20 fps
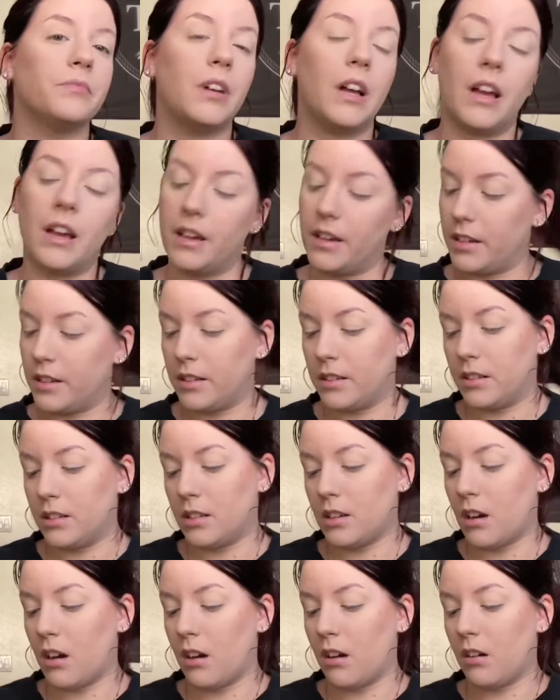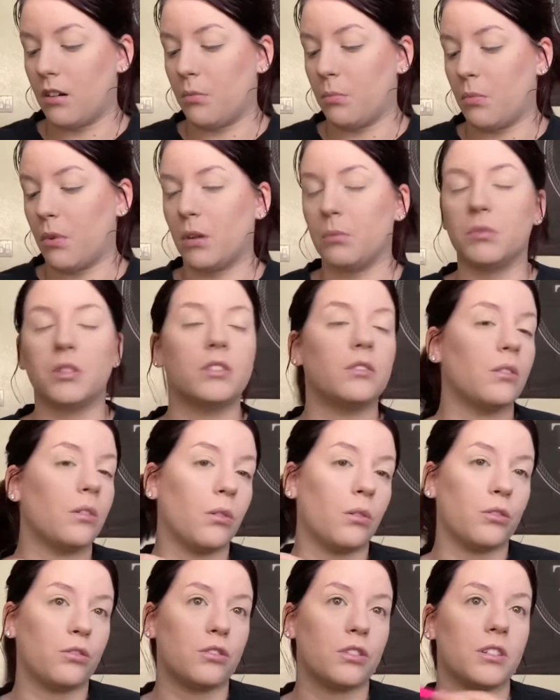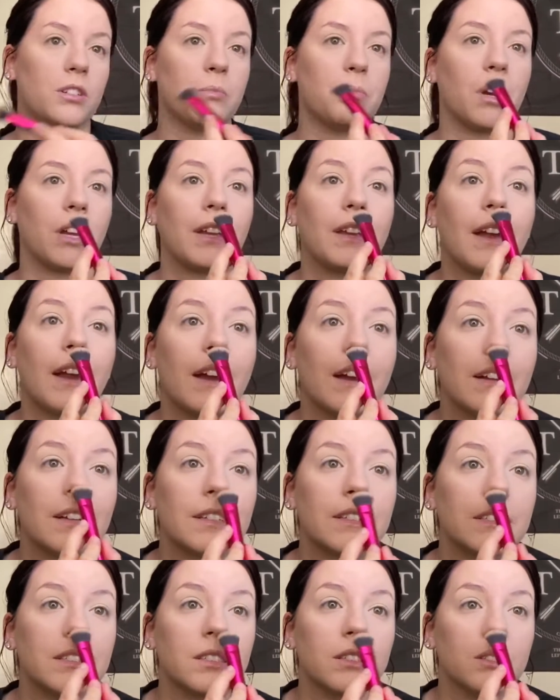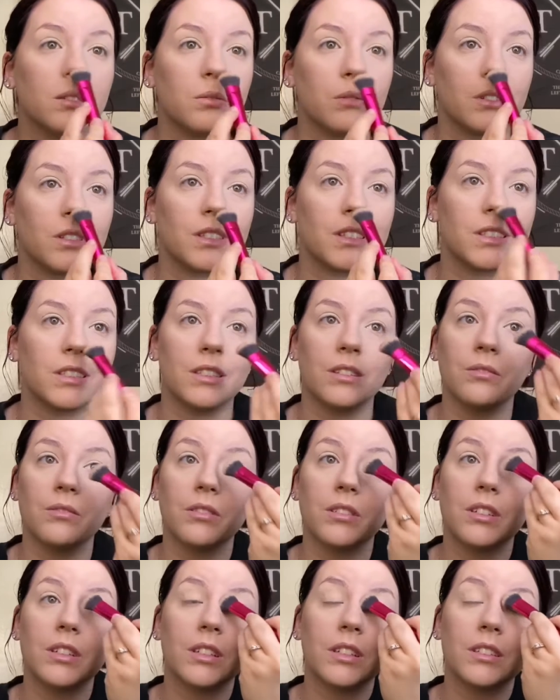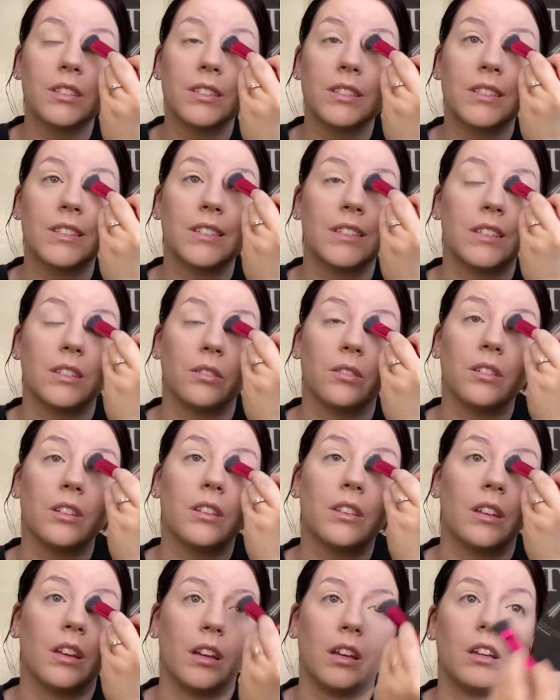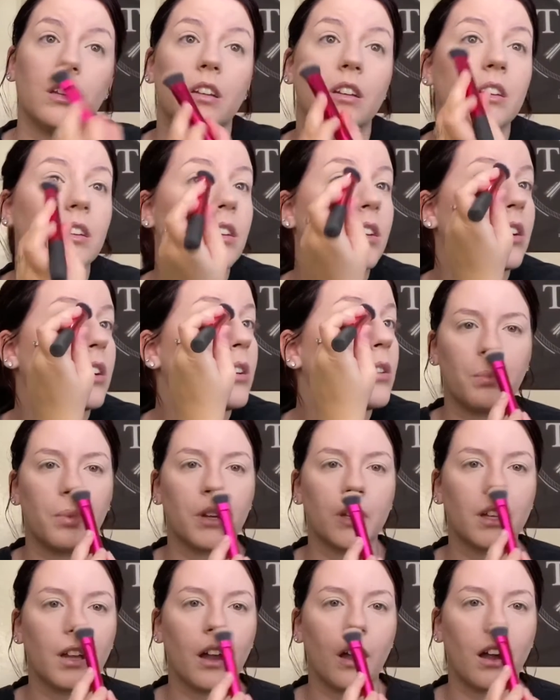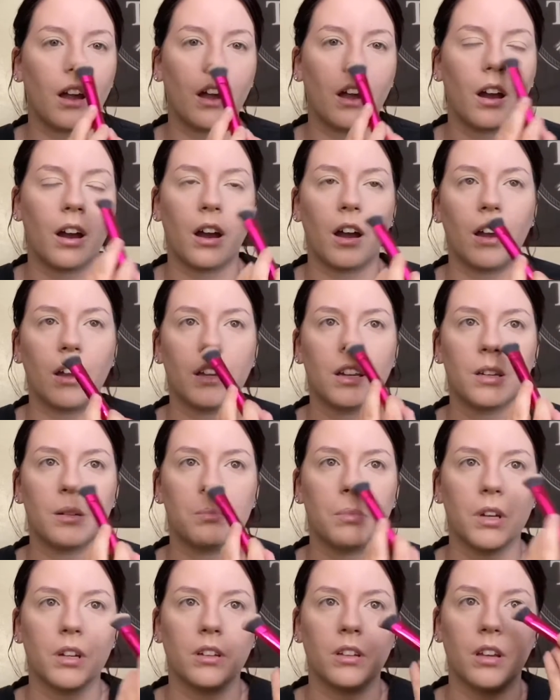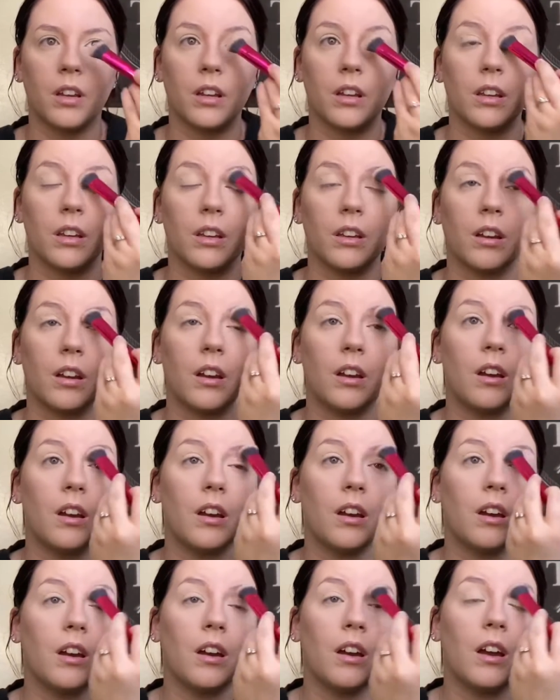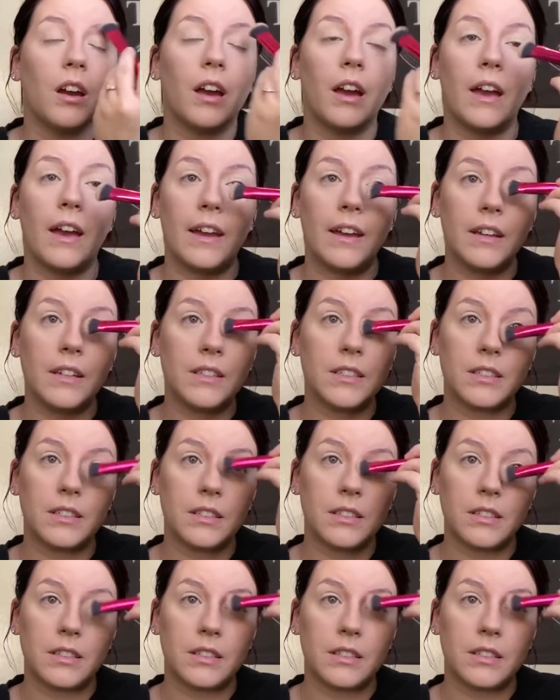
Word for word: And um, I'm still allergic to my cat, so the sniffling still a thing. But yeah, I had been getting hate